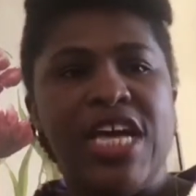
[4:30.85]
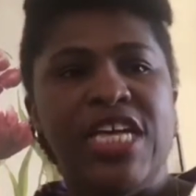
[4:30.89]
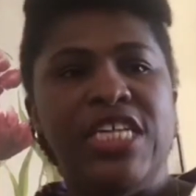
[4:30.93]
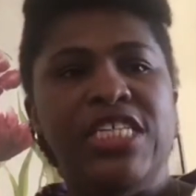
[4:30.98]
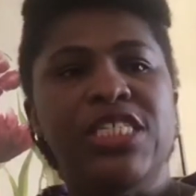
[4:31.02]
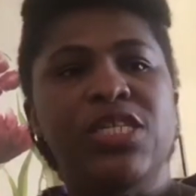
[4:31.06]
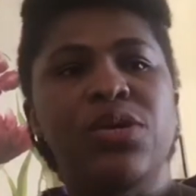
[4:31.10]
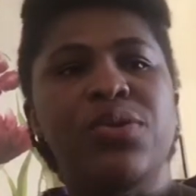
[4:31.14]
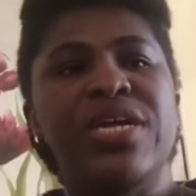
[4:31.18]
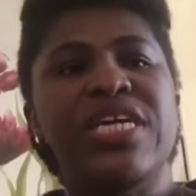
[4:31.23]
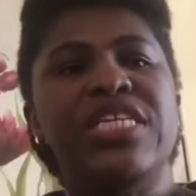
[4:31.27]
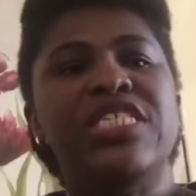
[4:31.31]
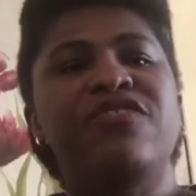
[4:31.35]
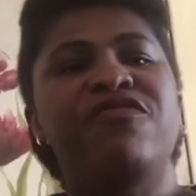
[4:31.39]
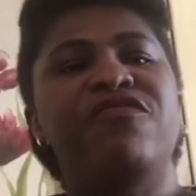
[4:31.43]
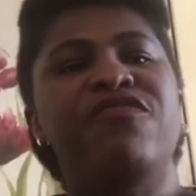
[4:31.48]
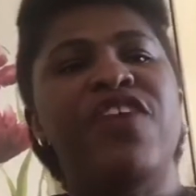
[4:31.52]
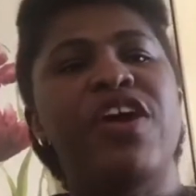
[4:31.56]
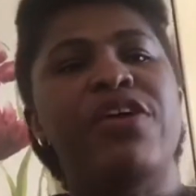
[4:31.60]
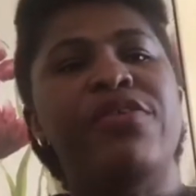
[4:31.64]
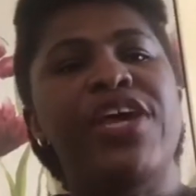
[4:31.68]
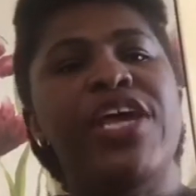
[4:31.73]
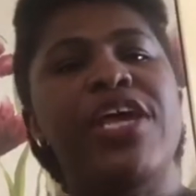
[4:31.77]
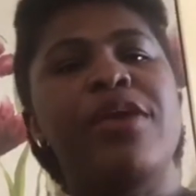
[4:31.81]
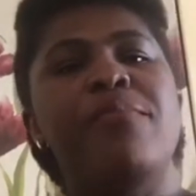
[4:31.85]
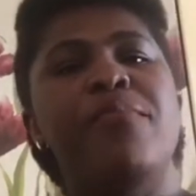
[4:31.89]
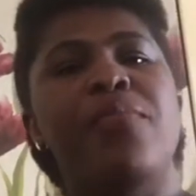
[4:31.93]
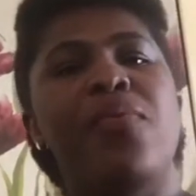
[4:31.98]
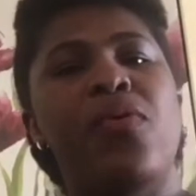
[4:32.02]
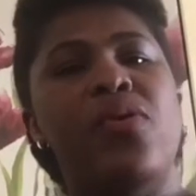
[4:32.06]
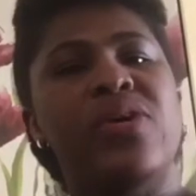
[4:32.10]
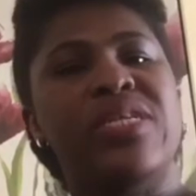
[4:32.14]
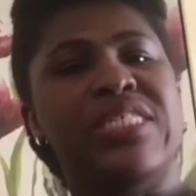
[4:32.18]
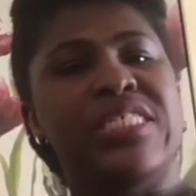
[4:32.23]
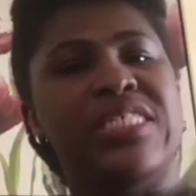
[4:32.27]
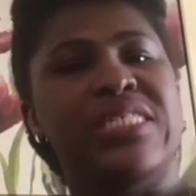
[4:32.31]
So it's very
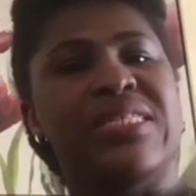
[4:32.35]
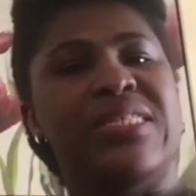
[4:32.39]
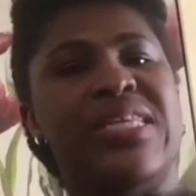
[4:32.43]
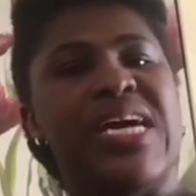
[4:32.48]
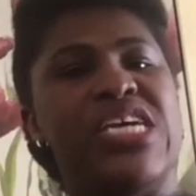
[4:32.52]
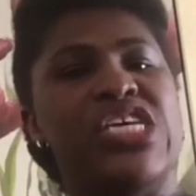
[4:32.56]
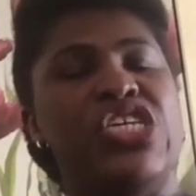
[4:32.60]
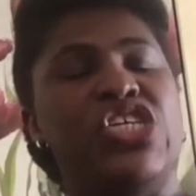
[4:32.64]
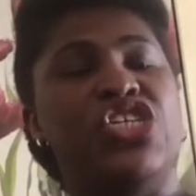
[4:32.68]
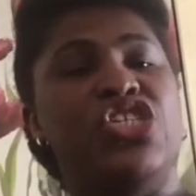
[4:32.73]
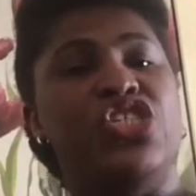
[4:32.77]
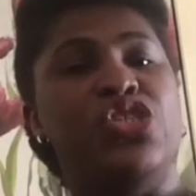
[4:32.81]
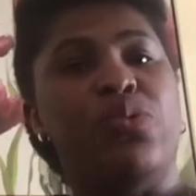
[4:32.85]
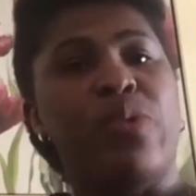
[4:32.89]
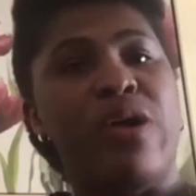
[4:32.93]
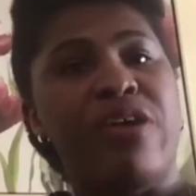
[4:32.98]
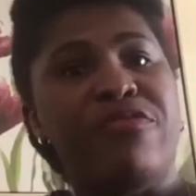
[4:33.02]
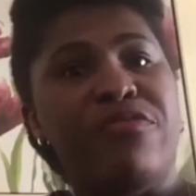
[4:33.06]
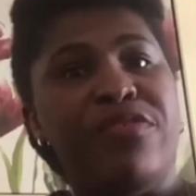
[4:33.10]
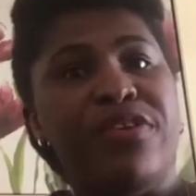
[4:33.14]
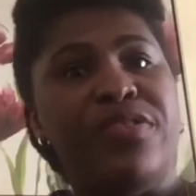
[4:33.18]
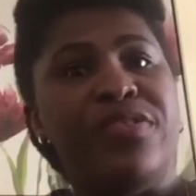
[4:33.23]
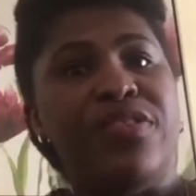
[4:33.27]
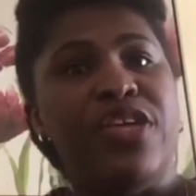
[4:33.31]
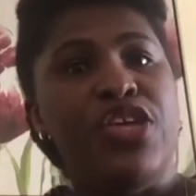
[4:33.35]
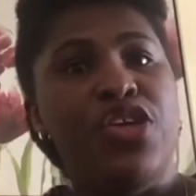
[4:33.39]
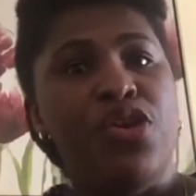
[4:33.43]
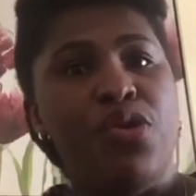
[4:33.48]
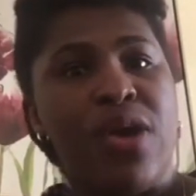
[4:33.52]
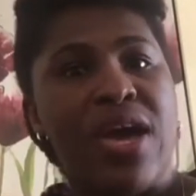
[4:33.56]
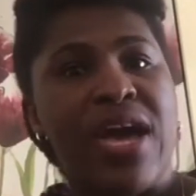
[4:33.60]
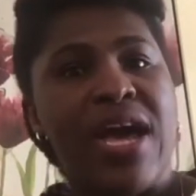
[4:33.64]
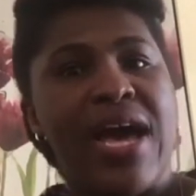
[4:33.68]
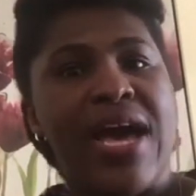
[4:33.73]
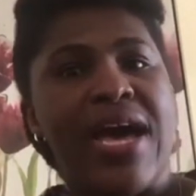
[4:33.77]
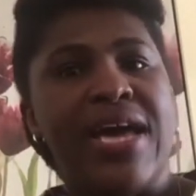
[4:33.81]
important that you do everything you
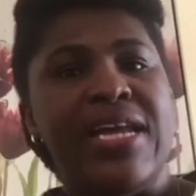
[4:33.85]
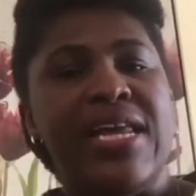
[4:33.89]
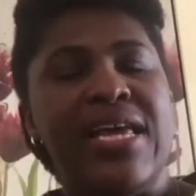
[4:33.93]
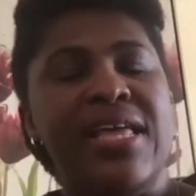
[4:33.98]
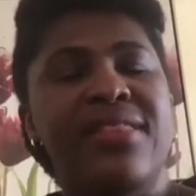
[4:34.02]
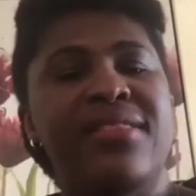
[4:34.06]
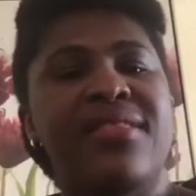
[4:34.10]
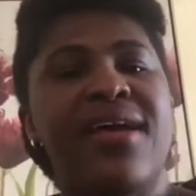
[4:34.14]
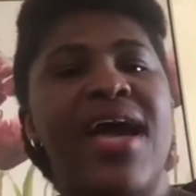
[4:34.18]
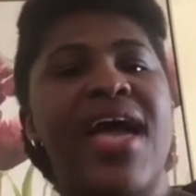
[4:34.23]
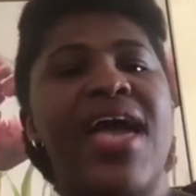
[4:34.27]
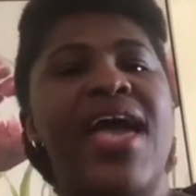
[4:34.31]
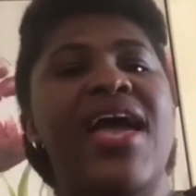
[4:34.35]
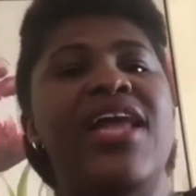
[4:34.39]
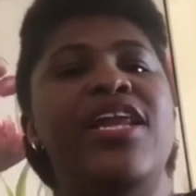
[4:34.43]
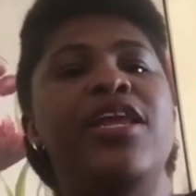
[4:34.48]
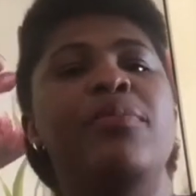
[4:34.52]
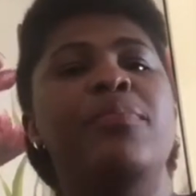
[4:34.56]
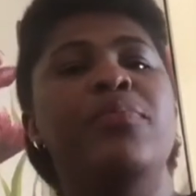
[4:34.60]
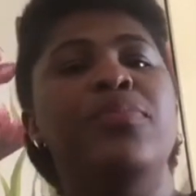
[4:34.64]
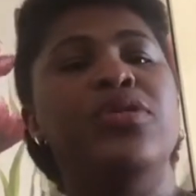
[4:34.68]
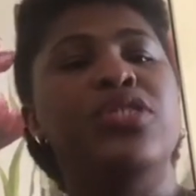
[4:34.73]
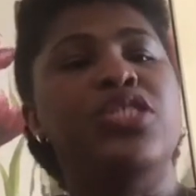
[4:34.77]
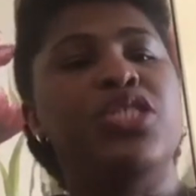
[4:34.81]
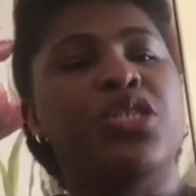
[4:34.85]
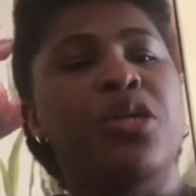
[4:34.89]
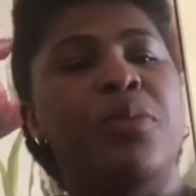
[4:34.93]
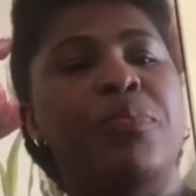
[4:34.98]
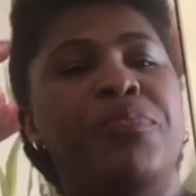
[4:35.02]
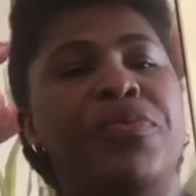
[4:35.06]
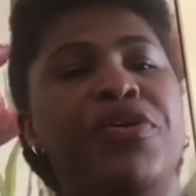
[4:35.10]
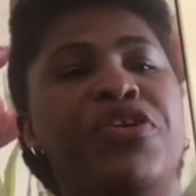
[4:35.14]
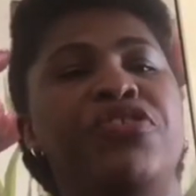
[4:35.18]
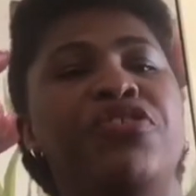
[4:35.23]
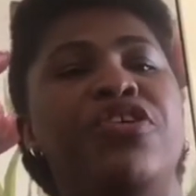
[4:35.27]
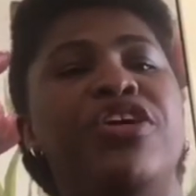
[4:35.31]
can in that early
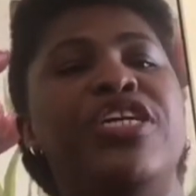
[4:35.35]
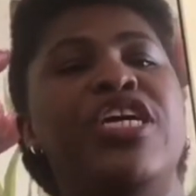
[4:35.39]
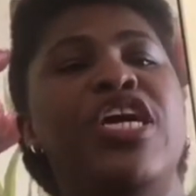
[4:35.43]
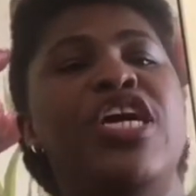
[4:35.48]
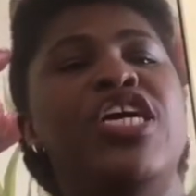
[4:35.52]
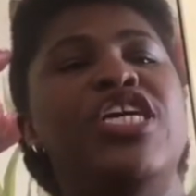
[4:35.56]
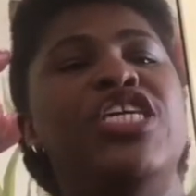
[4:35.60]
post-op period